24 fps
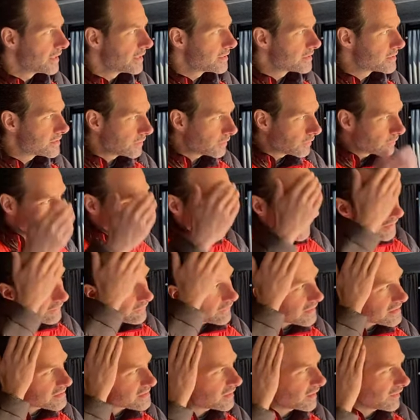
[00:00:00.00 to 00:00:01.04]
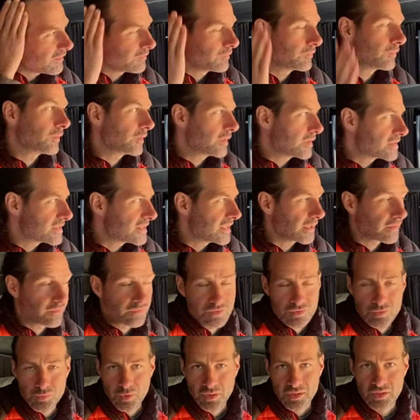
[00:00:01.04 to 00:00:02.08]
So I've actually seen
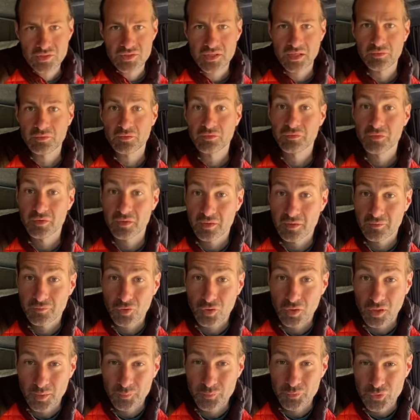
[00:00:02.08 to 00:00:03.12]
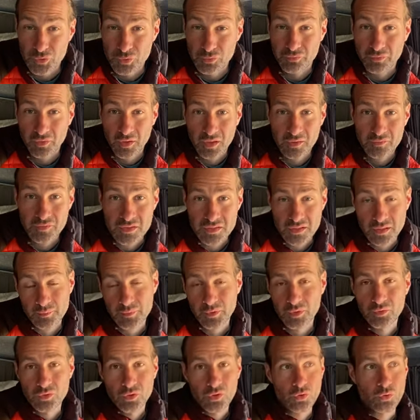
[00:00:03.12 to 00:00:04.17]
we can travel further. I've not come too far. I've just come
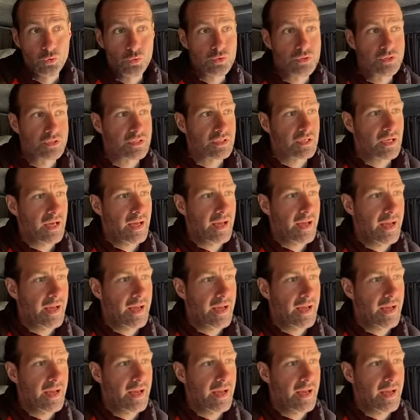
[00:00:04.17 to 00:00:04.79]
around the coast,